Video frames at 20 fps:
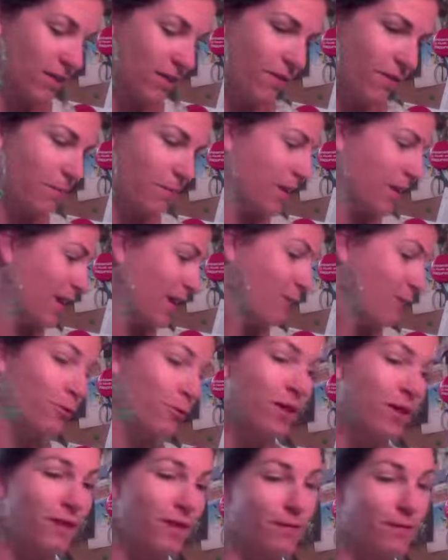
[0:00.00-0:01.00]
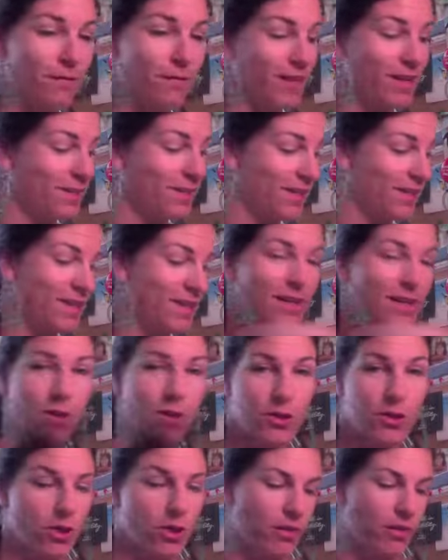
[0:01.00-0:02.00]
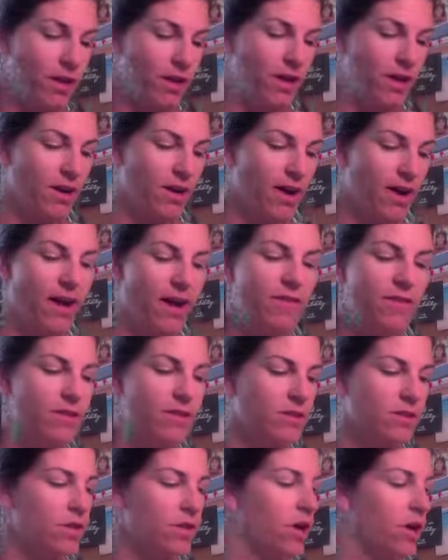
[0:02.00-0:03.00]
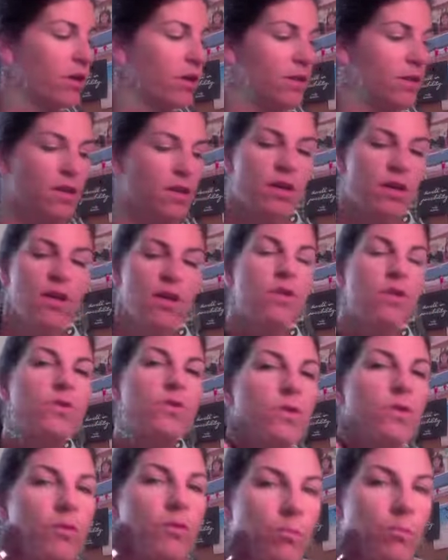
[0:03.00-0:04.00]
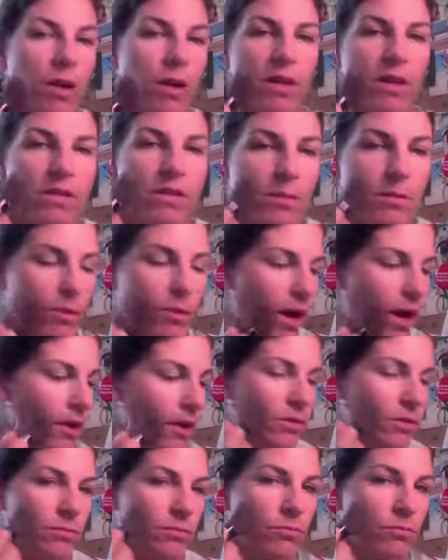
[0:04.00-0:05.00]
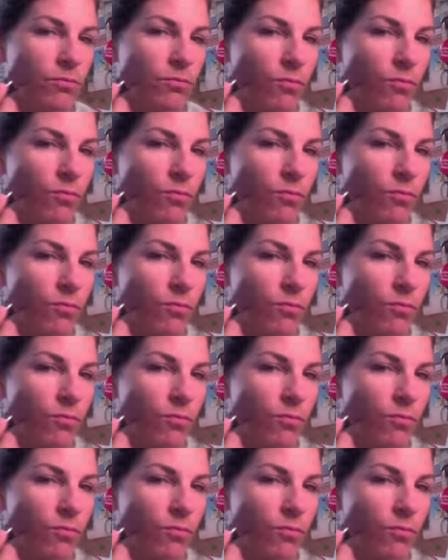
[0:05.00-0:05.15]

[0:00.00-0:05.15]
if I'm getting really fancy, and I'll show you right here, I have this Tarte sort of bronzy brown